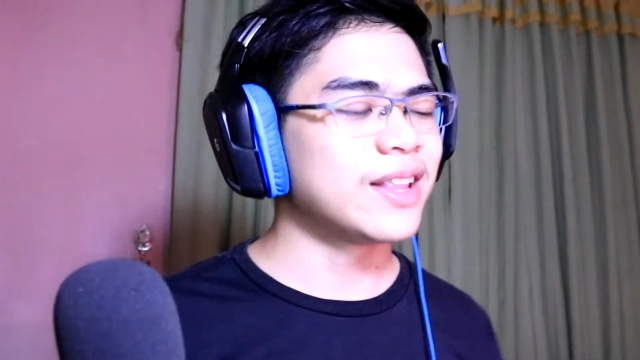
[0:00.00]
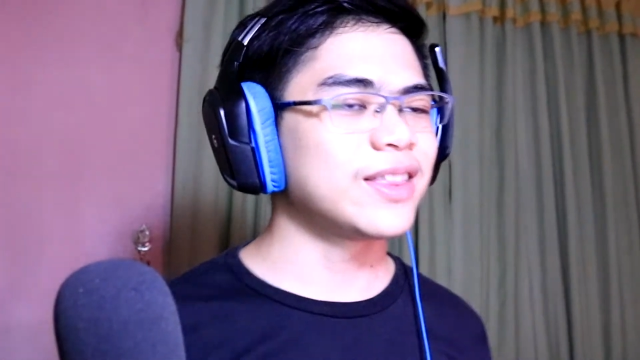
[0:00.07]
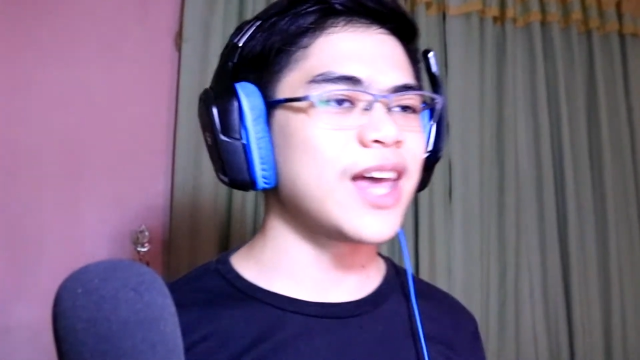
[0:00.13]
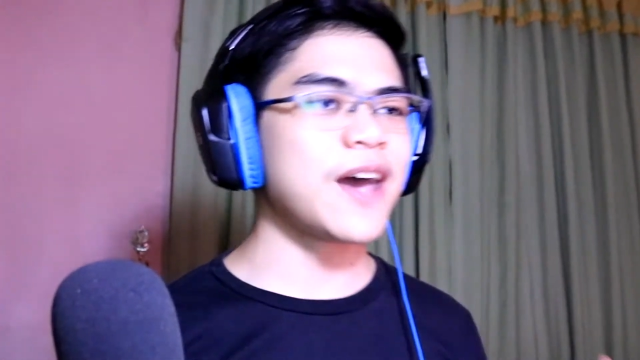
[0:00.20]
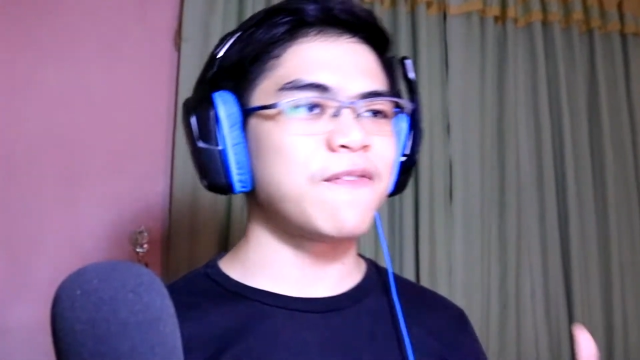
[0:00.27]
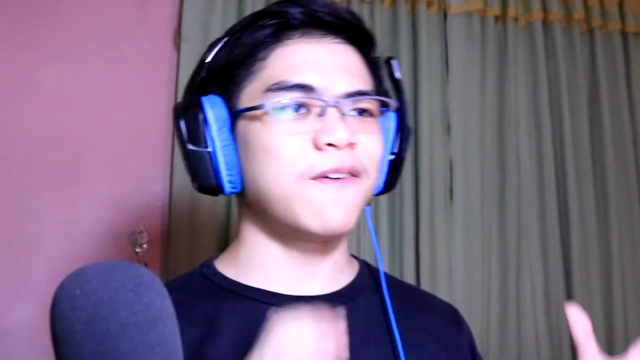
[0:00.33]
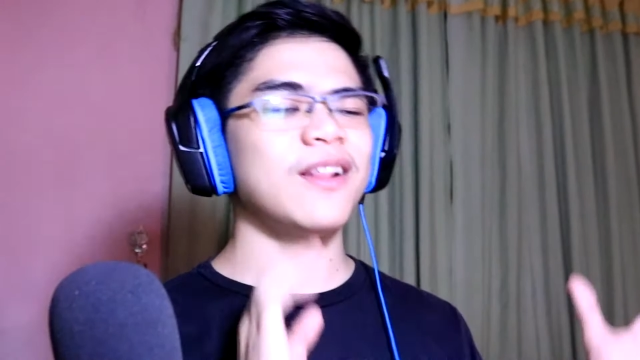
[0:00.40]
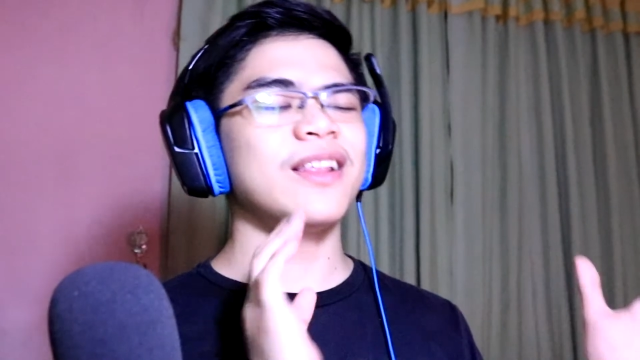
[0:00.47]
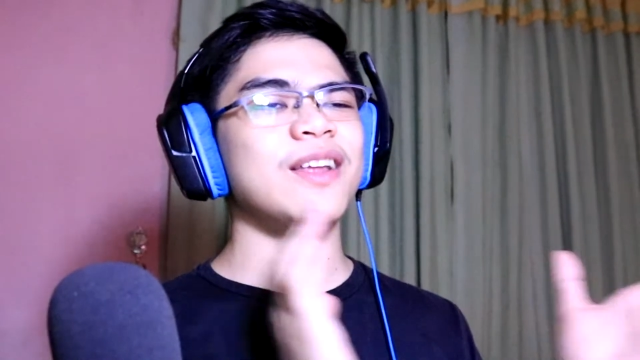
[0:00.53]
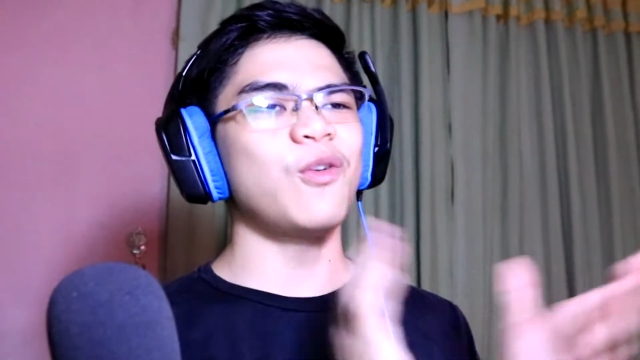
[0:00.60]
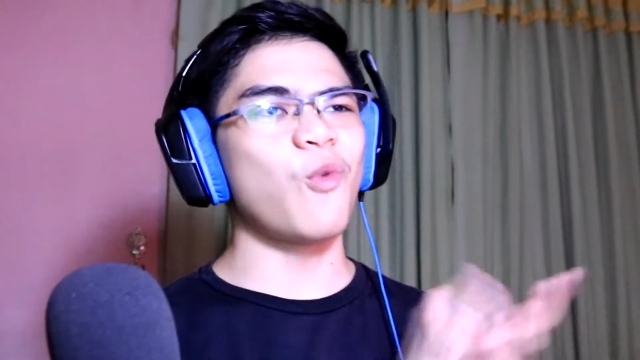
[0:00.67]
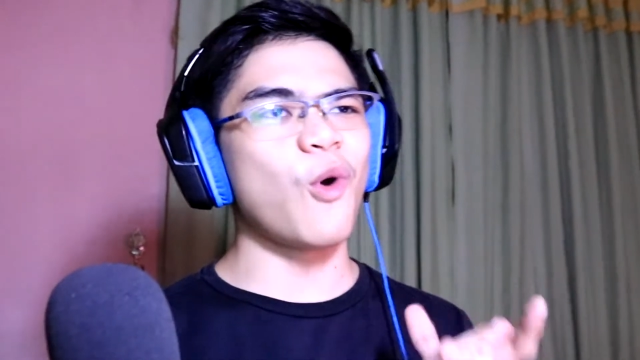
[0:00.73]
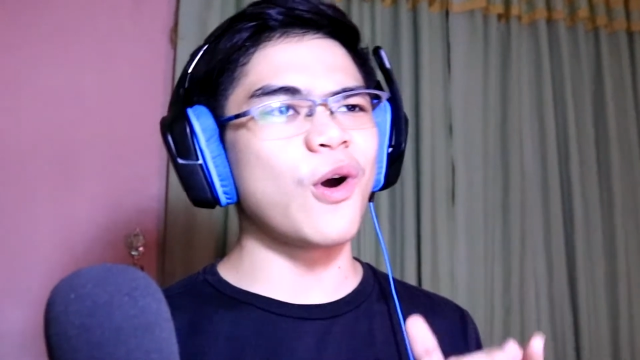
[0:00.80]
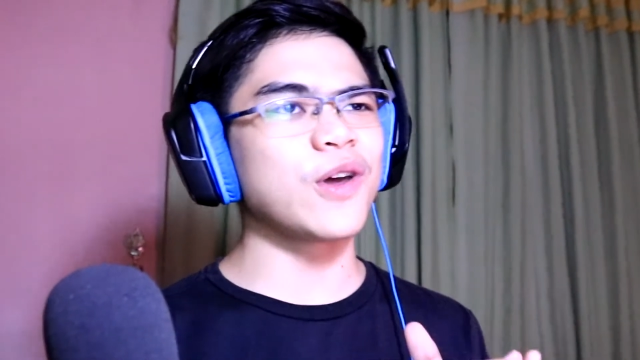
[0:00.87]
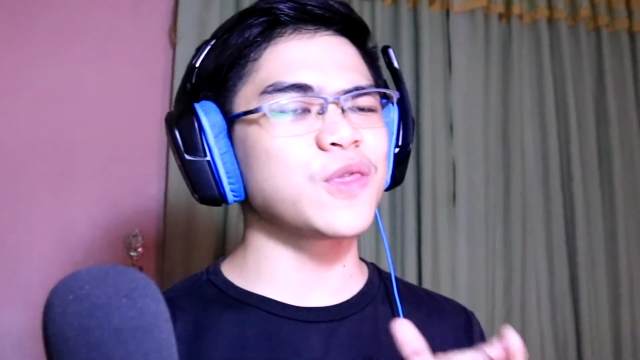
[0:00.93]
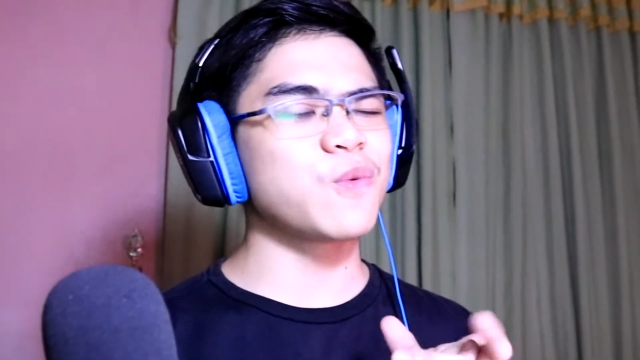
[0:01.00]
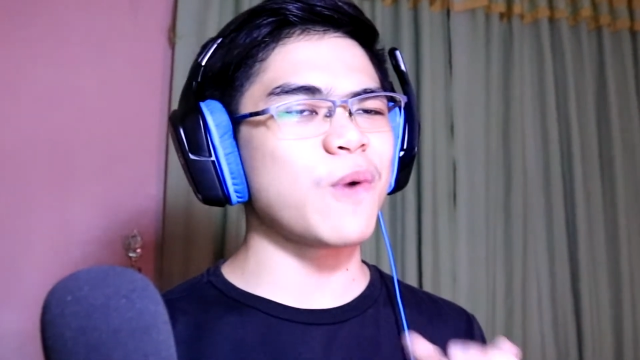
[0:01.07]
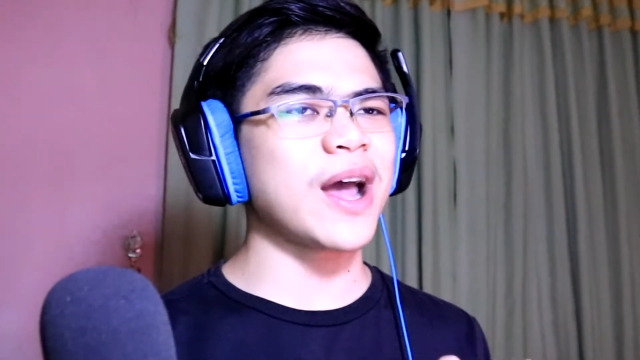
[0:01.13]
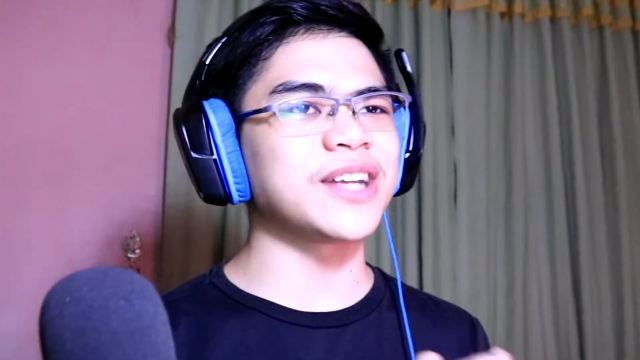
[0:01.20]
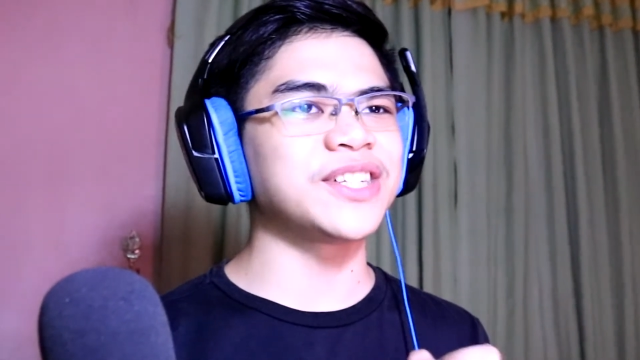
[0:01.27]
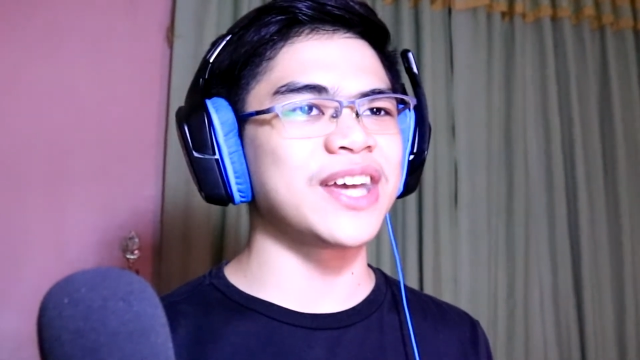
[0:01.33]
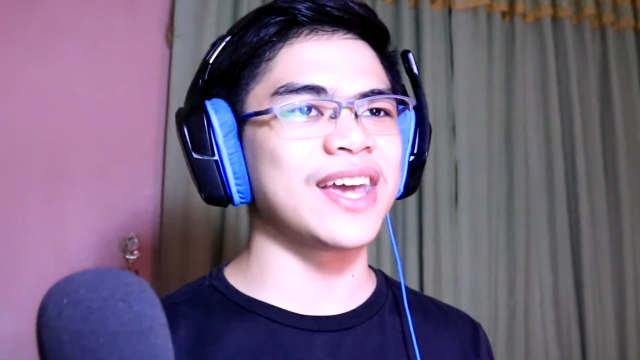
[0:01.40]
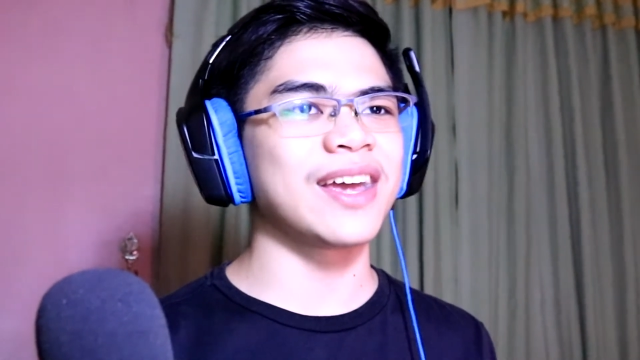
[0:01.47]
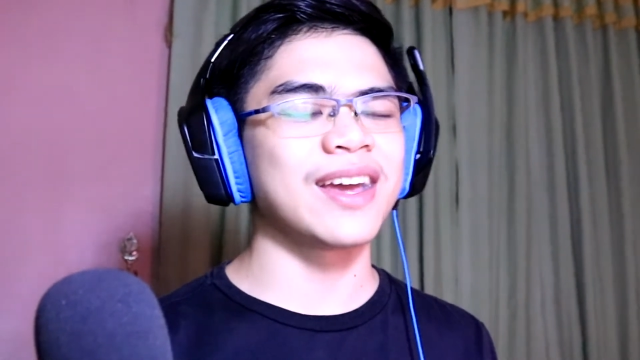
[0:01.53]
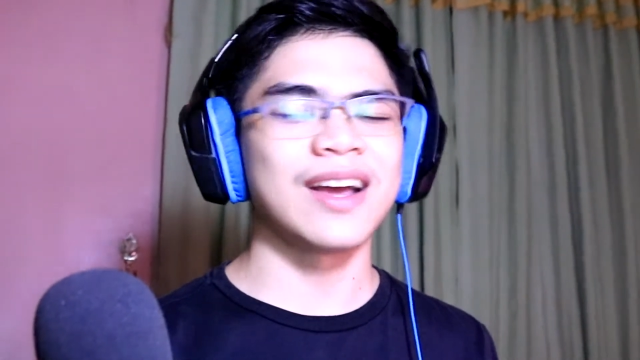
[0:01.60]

Definitely worth watching.